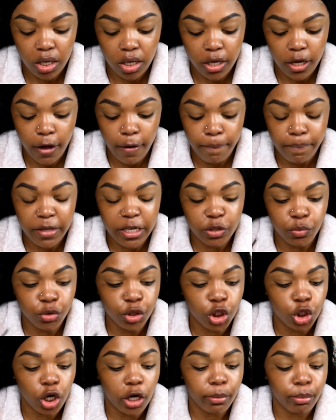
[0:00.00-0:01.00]
Yep, this
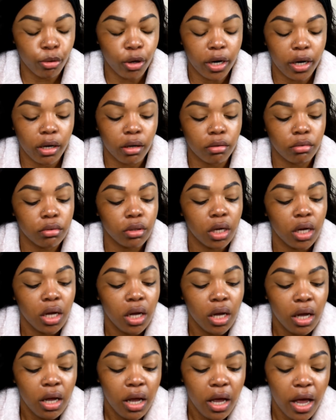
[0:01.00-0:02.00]
one's dark brown.
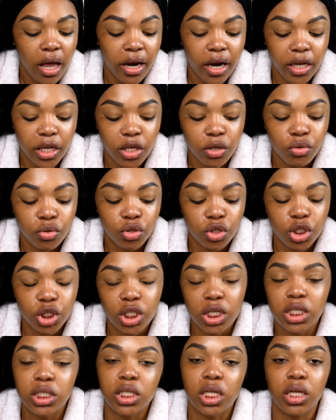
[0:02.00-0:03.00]
And I used
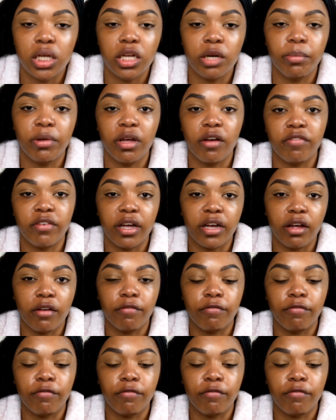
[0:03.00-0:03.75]
just a little bit of like a